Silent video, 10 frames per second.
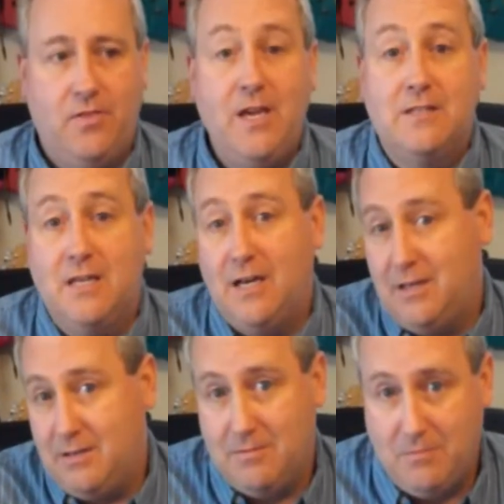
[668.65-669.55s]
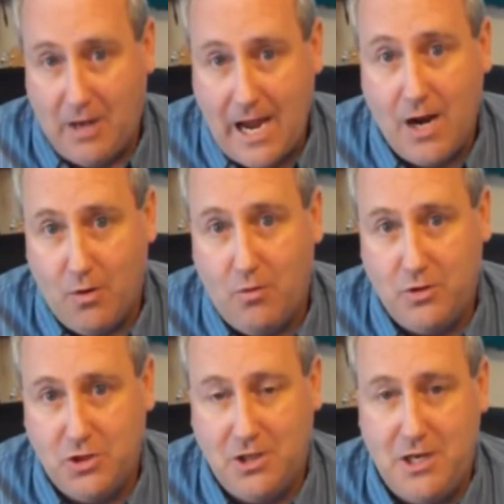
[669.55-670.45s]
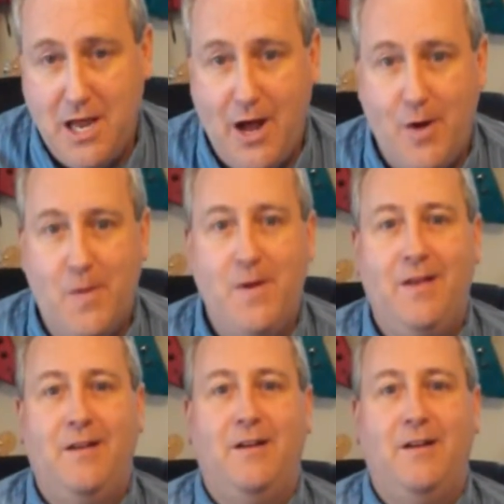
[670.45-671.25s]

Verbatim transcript: things that a landlord should know.